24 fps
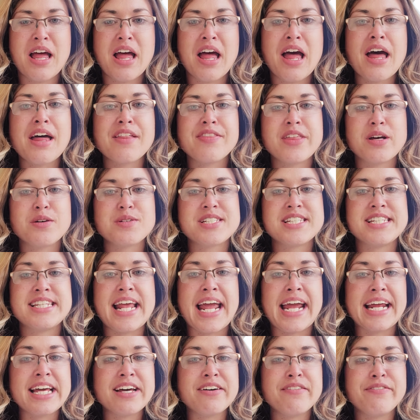Those
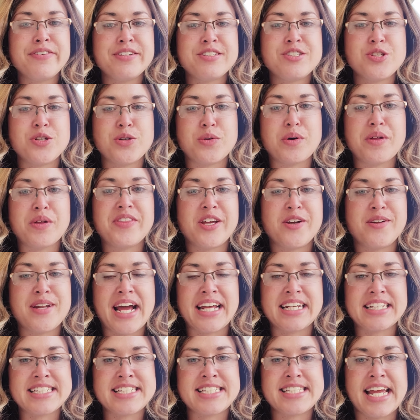native to the
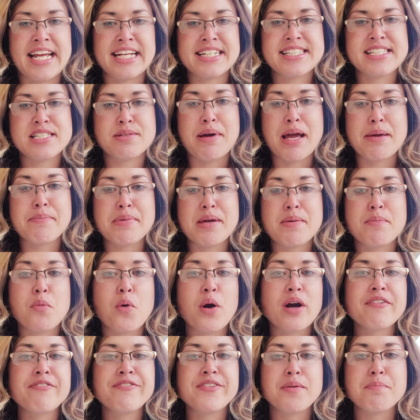United States might be
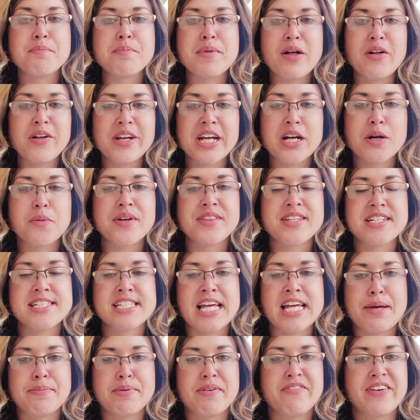more familiar with this
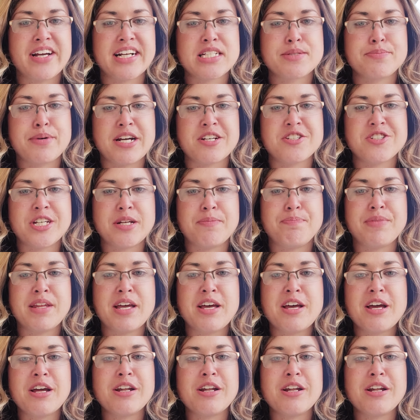type of expression,